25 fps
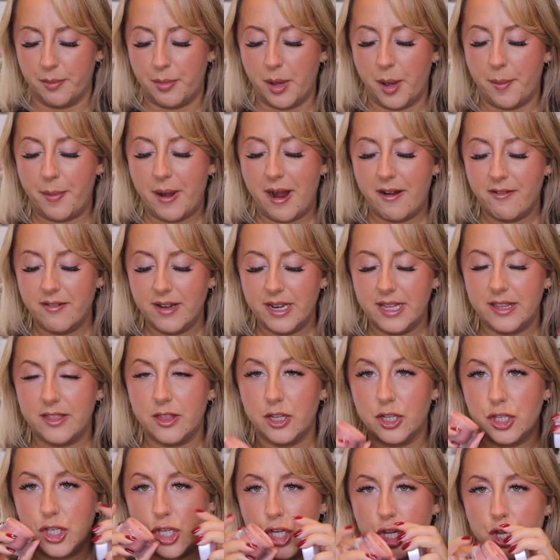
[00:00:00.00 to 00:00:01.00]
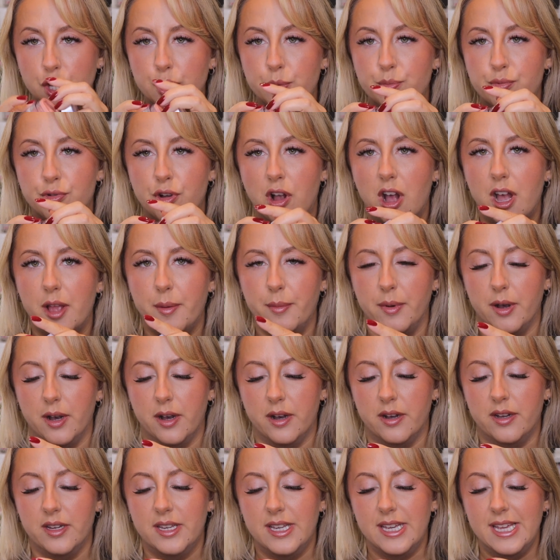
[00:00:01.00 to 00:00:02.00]
But apparently the new
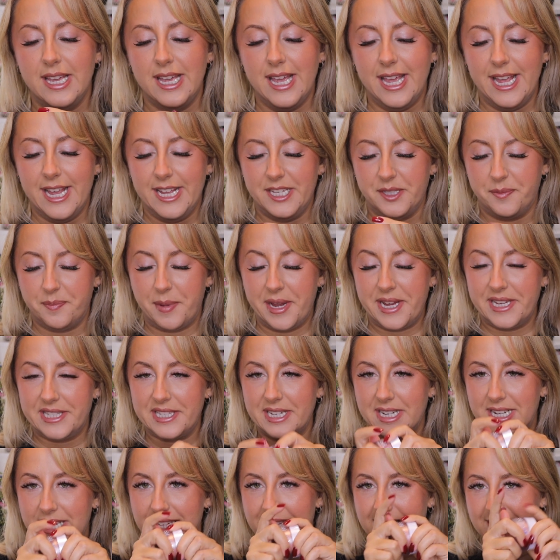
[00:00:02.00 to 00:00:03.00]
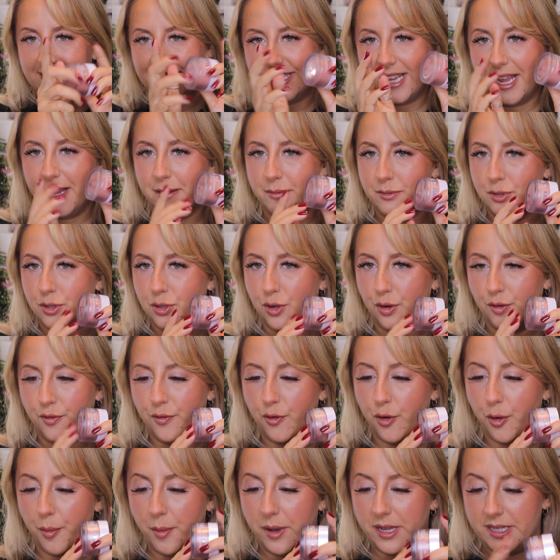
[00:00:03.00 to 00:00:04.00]
primer is basically the same sort of
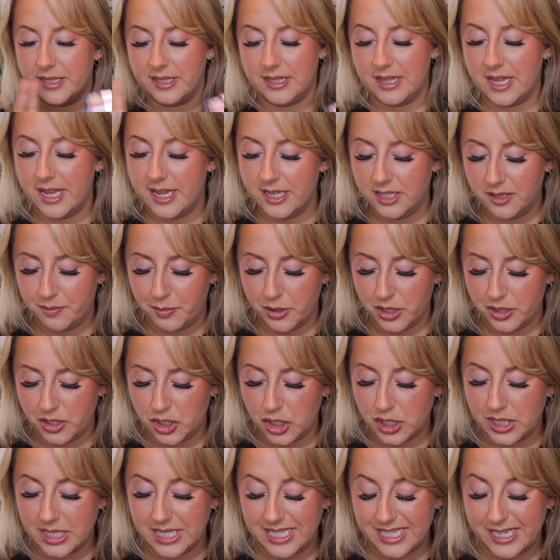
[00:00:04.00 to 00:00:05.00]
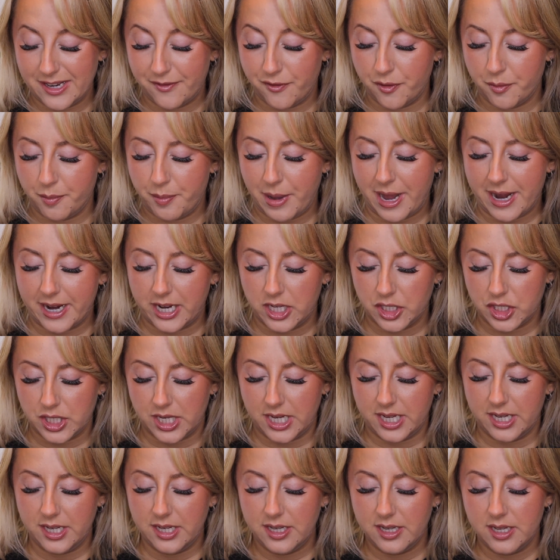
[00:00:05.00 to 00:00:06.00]
formula as this, but just in different
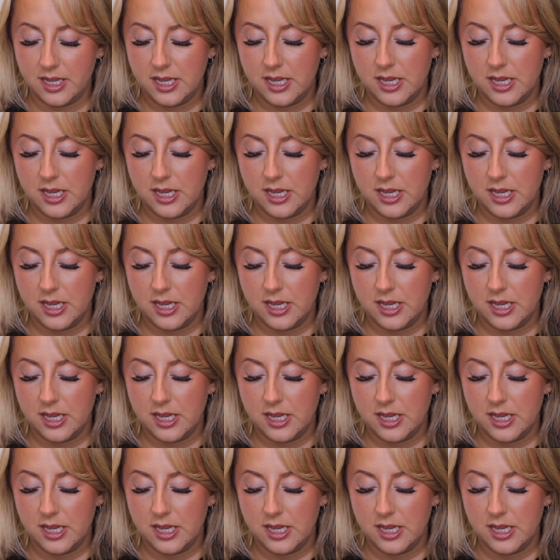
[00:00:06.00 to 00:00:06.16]
packaging.